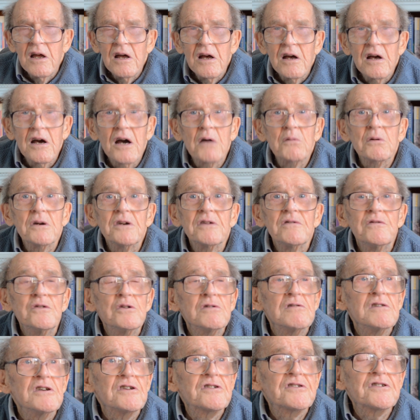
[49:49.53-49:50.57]
I wonder if you
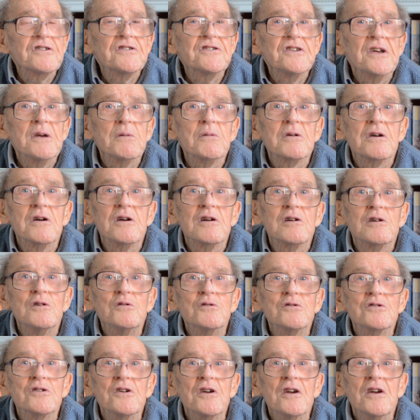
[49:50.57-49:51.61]
reach the same
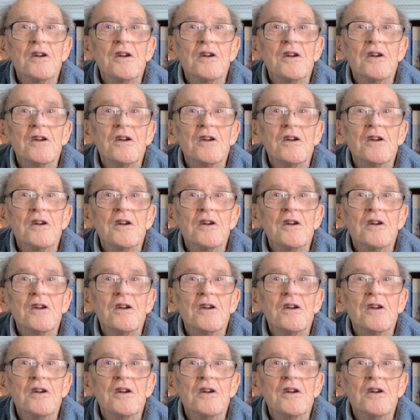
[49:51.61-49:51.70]
conclusion.